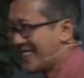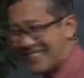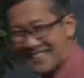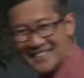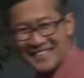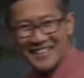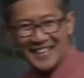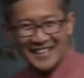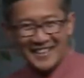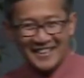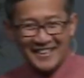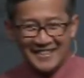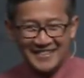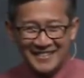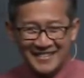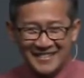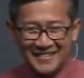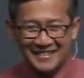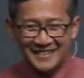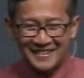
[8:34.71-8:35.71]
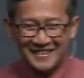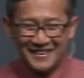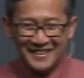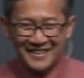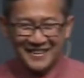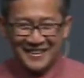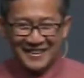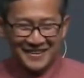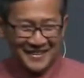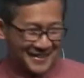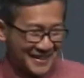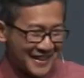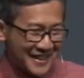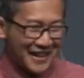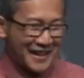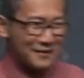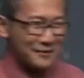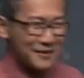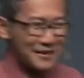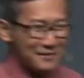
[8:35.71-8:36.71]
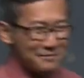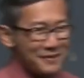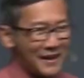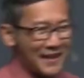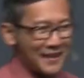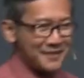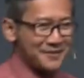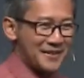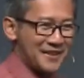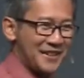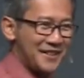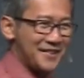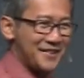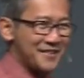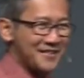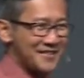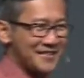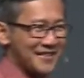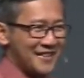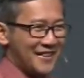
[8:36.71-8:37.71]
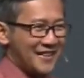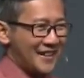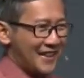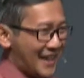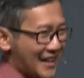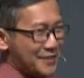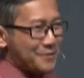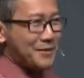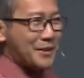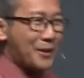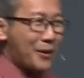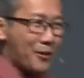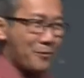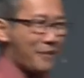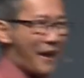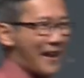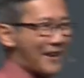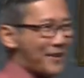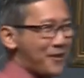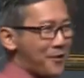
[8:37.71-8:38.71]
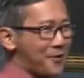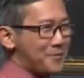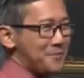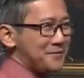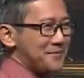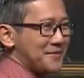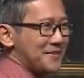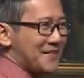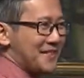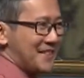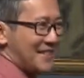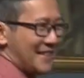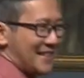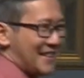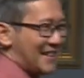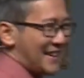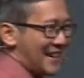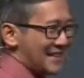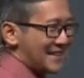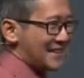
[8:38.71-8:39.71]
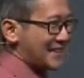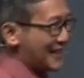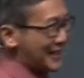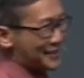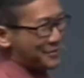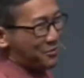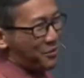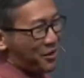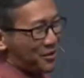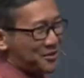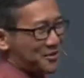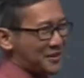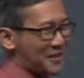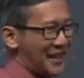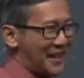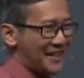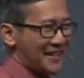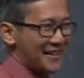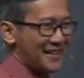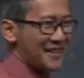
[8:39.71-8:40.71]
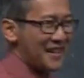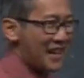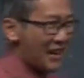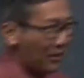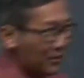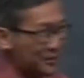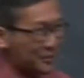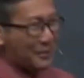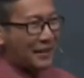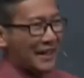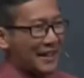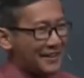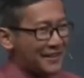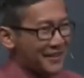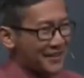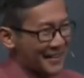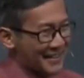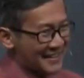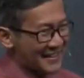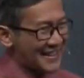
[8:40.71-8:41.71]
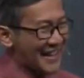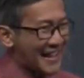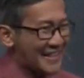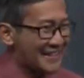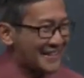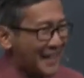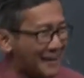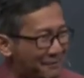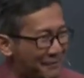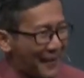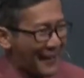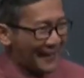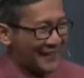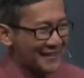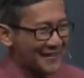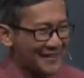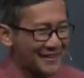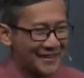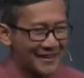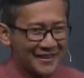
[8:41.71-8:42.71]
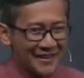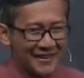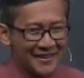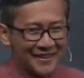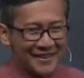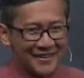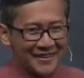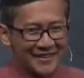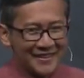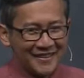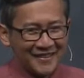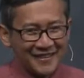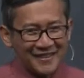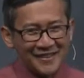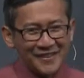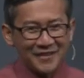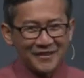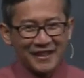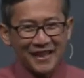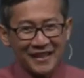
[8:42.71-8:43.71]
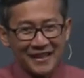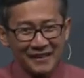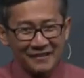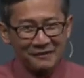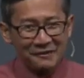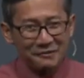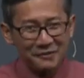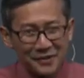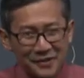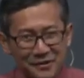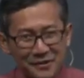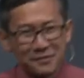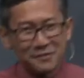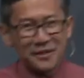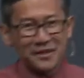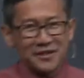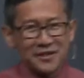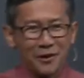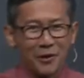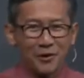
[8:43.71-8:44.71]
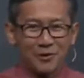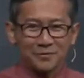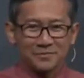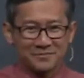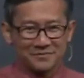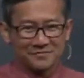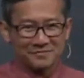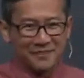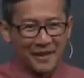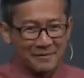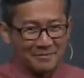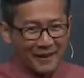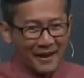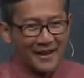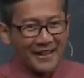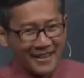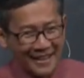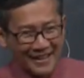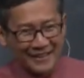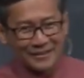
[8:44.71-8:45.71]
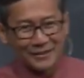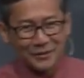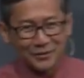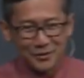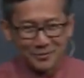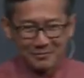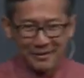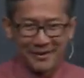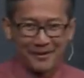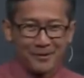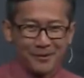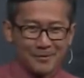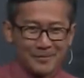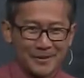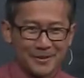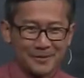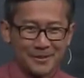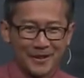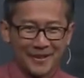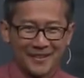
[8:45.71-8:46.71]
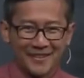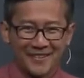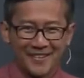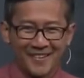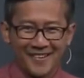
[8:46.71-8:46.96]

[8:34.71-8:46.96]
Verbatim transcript: Did you get this? And say, I will abide with you as we go back home. Let's, let's walk together. All the while I thought that that's abide. Okay, when you reach home, bye bye, I'll go to my home as well.